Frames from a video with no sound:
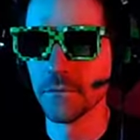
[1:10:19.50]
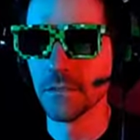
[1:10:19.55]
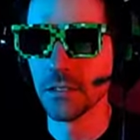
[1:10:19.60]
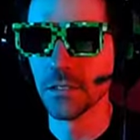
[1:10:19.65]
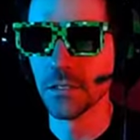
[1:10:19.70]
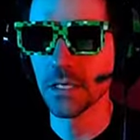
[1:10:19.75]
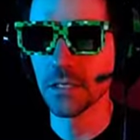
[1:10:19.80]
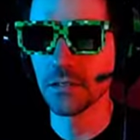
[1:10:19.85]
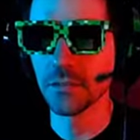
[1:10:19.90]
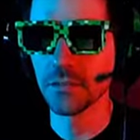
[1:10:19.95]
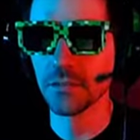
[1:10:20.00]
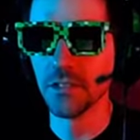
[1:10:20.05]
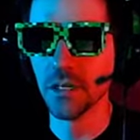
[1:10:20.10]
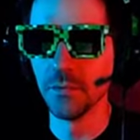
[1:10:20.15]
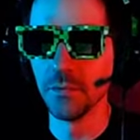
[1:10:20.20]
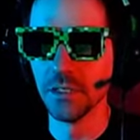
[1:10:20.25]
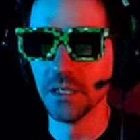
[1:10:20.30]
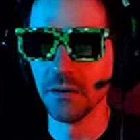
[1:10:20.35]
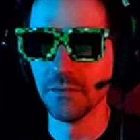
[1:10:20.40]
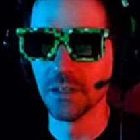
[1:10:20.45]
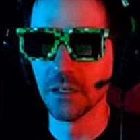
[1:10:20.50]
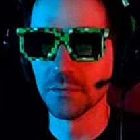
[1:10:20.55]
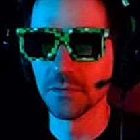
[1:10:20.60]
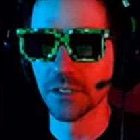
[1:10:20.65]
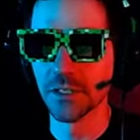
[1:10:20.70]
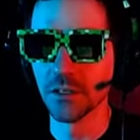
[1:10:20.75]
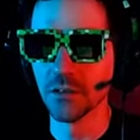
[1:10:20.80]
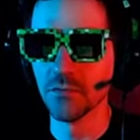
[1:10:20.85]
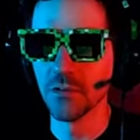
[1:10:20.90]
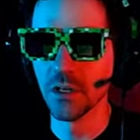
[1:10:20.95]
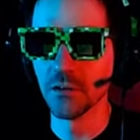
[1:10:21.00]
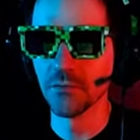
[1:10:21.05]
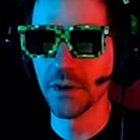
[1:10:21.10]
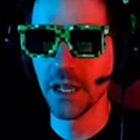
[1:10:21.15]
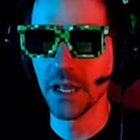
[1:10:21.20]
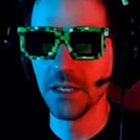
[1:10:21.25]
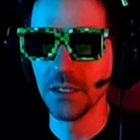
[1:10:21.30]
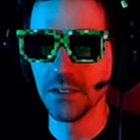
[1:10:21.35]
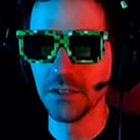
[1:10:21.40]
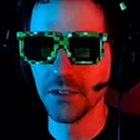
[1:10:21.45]
Got double level ups there. Well, I
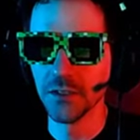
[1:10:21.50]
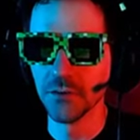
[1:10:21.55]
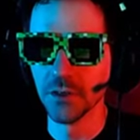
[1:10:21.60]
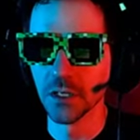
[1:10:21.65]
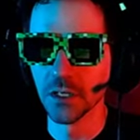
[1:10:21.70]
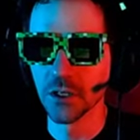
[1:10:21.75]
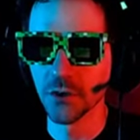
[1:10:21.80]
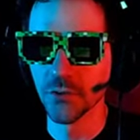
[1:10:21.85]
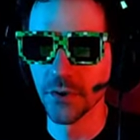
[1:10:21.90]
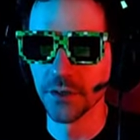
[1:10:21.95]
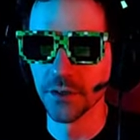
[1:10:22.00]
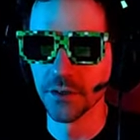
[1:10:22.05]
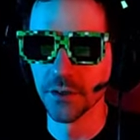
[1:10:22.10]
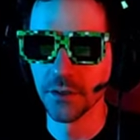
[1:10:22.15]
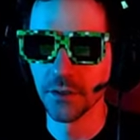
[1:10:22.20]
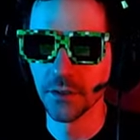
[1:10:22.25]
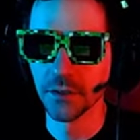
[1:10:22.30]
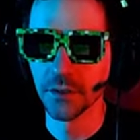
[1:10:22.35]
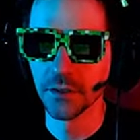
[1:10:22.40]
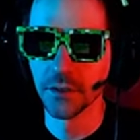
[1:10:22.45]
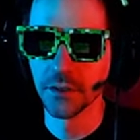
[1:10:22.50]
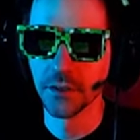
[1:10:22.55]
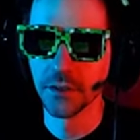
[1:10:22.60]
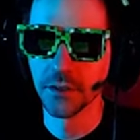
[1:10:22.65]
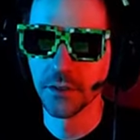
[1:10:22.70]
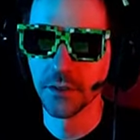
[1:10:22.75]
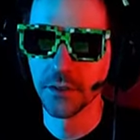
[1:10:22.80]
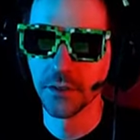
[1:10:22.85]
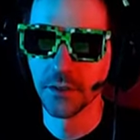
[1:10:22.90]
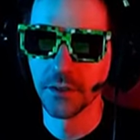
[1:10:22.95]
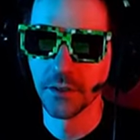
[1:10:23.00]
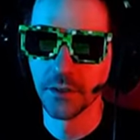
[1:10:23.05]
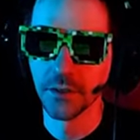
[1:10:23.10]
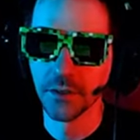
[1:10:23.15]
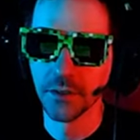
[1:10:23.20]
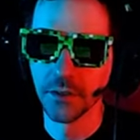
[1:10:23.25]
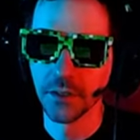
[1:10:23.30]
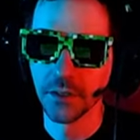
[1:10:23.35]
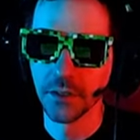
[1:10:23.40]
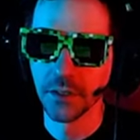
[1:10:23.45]
ran into a critter
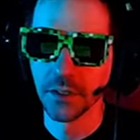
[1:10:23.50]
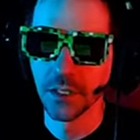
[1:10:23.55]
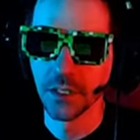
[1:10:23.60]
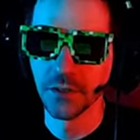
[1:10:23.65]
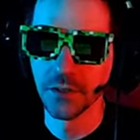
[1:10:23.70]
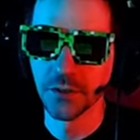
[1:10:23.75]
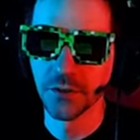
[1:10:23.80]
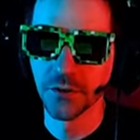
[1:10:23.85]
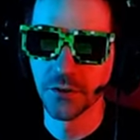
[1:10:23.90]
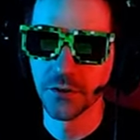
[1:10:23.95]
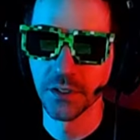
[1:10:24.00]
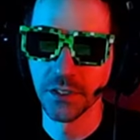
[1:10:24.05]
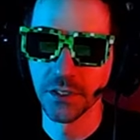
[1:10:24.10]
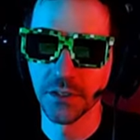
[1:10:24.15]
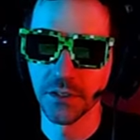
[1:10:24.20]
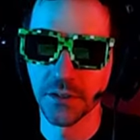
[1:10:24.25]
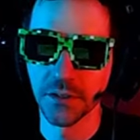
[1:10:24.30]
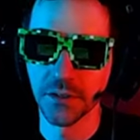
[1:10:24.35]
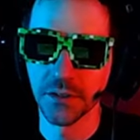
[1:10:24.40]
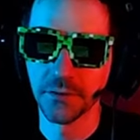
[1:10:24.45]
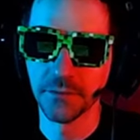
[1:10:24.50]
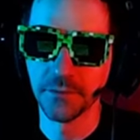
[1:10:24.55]
in the trees.